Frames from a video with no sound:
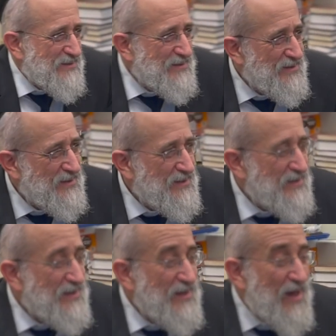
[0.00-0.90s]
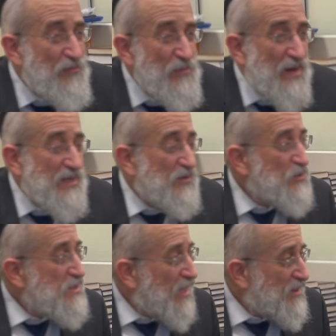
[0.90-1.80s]
all the years, how can I
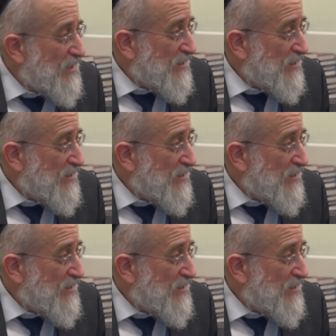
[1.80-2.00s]
talk